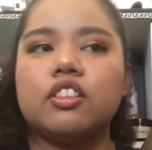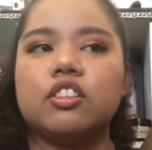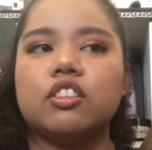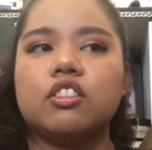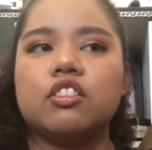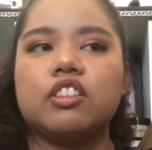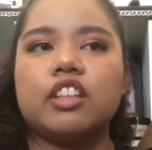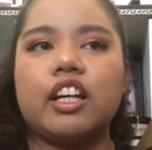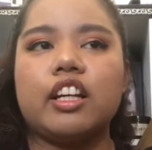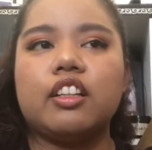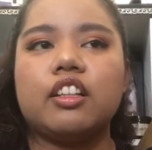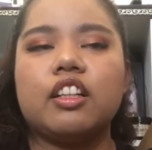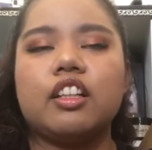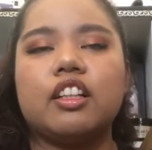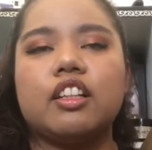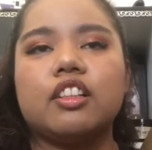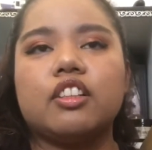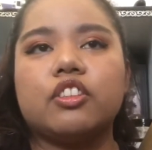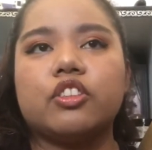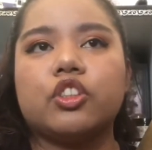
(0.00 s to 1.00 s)
set
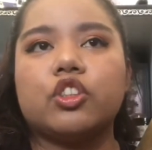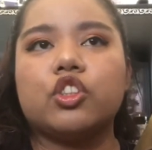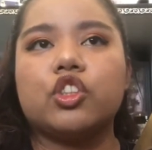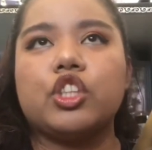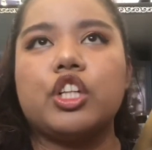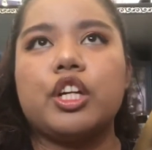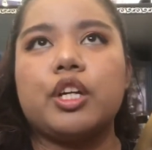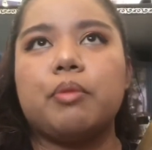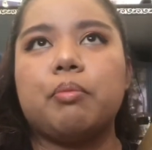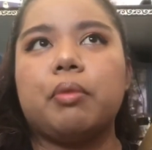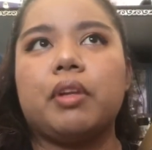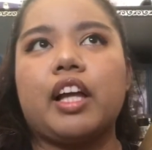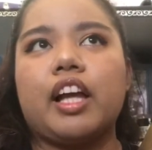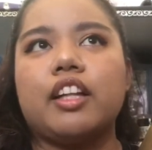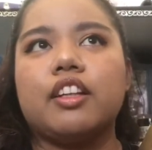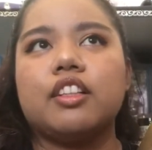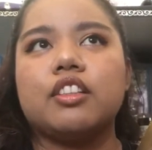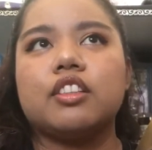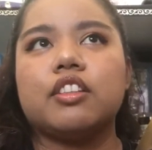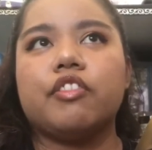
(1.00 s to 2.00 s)
is she
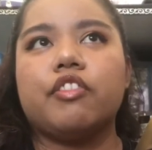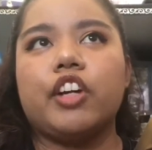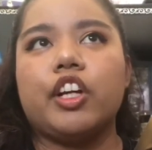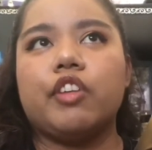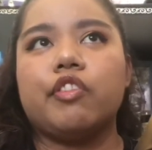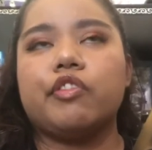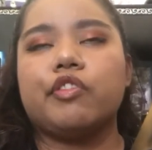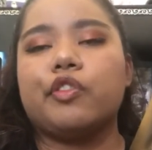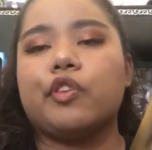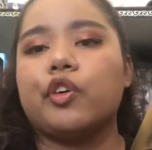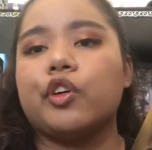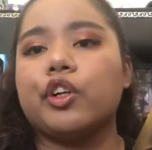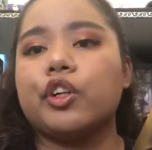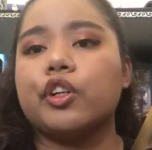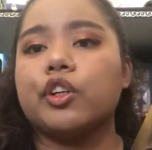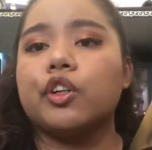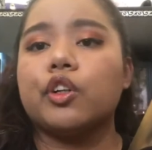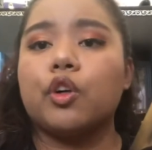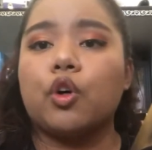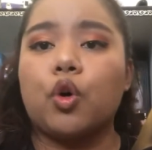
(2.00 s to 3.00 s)
planned this event for
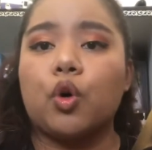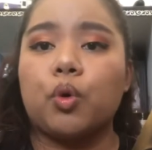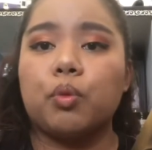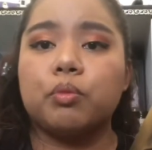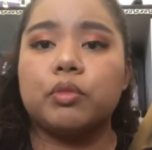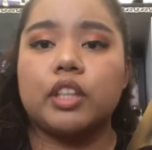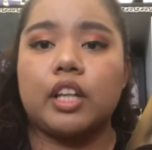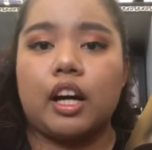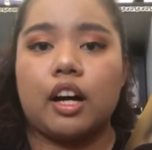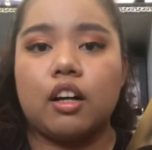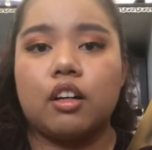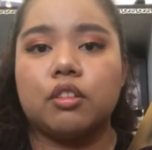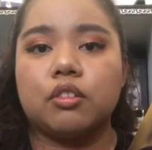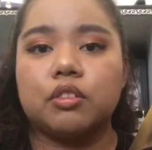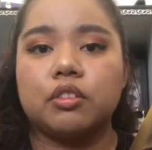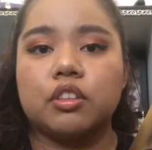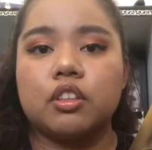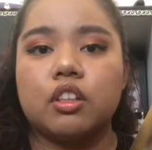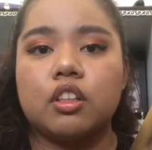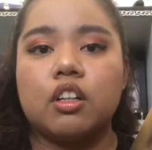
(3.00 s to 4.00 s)
her
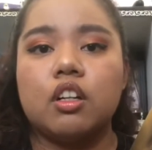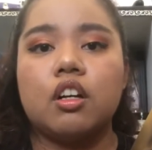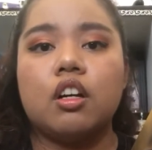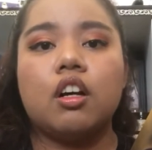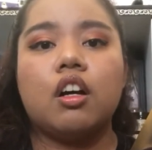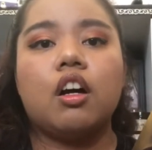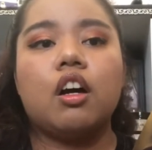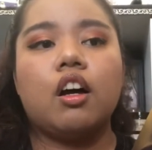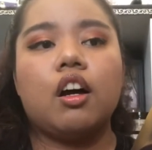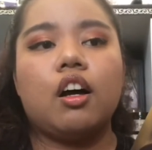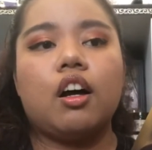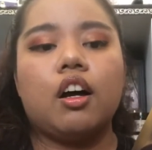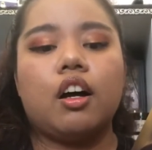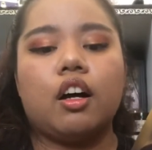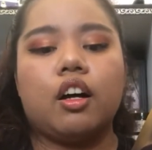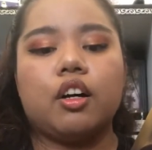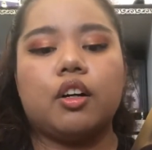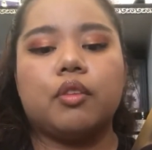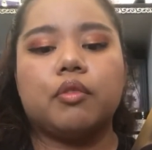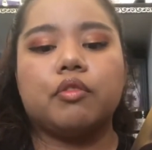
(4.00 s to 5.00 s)
hometown
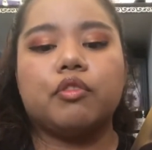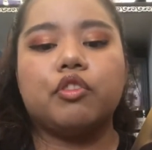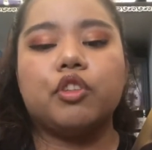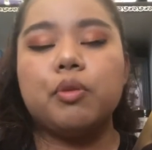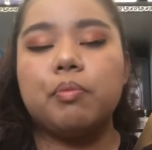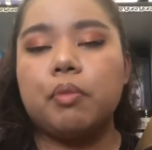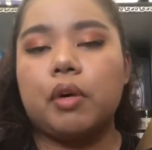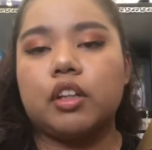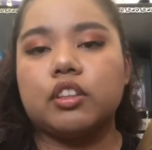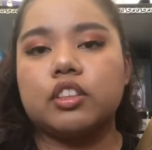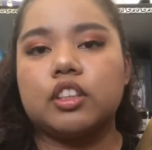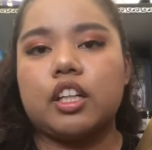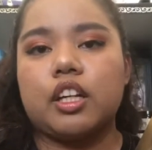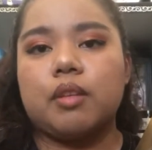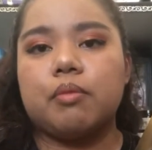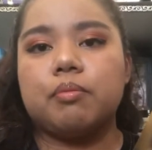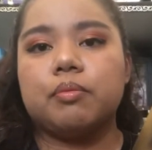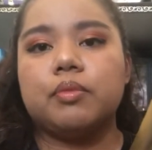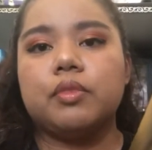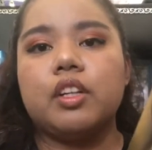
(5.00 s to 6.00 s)
um, football team.